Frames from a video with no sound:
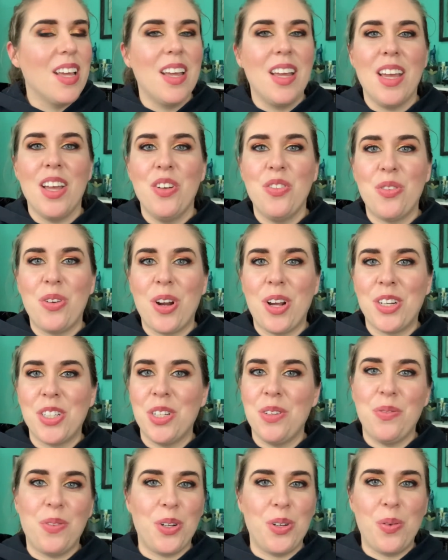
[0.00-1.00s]

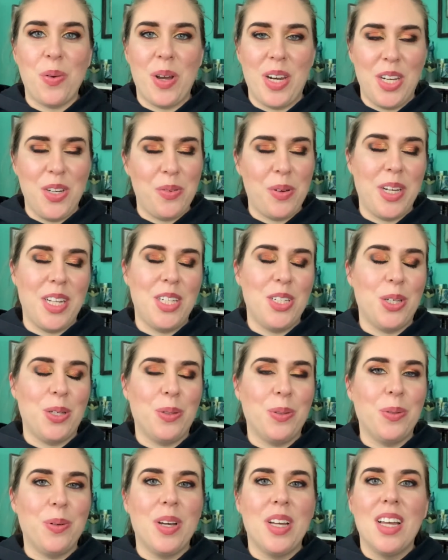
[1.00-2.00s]
introduction for
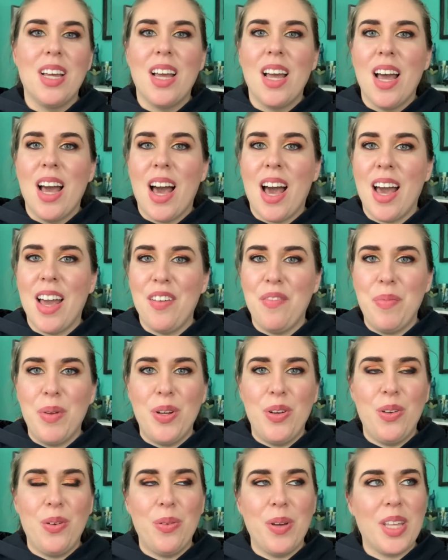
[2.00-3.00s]
2022. I've been
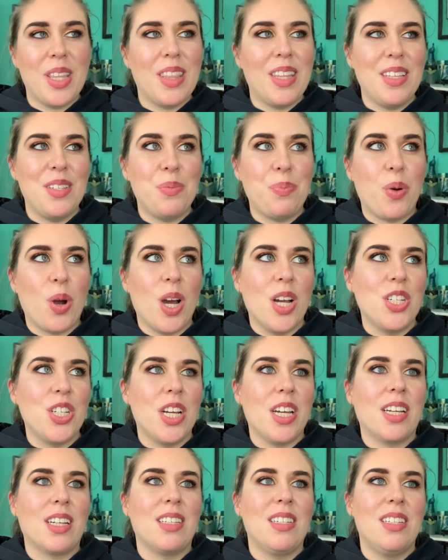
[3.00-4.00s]
doing this
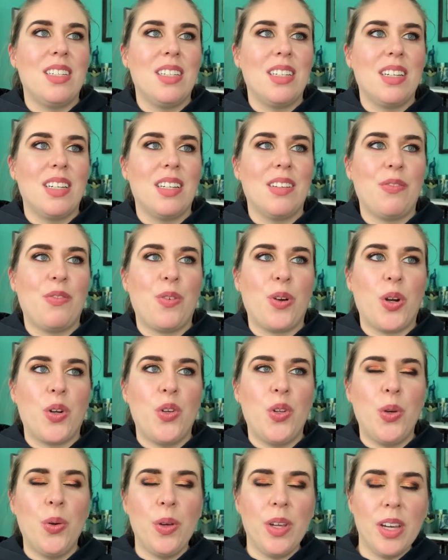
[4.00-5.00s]
project for
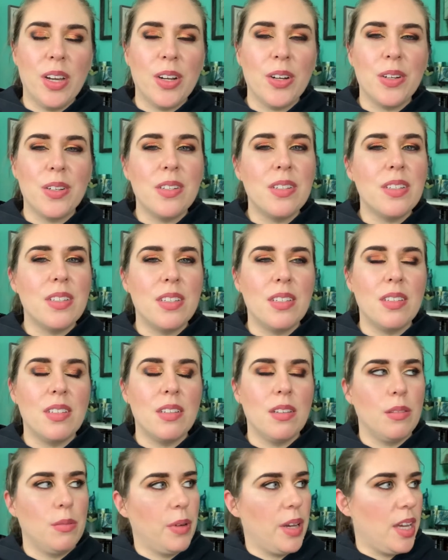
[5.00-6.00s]
2 years.
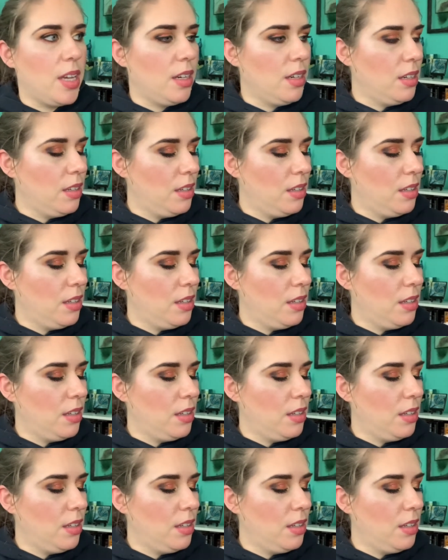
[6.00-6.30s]
Wait.